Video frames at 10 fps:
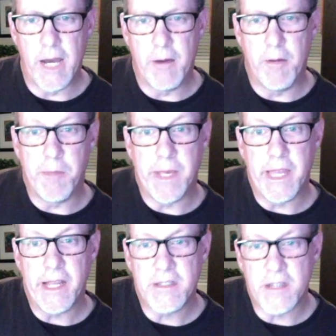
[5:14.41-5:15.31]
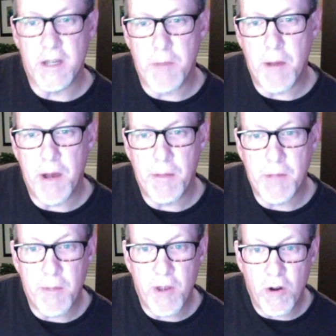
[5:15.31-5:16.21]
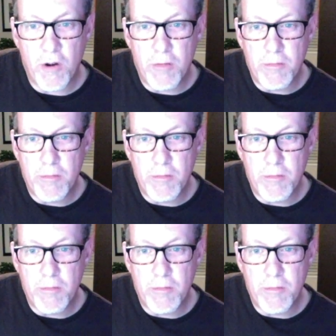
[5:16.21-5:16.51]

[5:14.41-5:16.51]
Beginning to Mama I'm Coming Home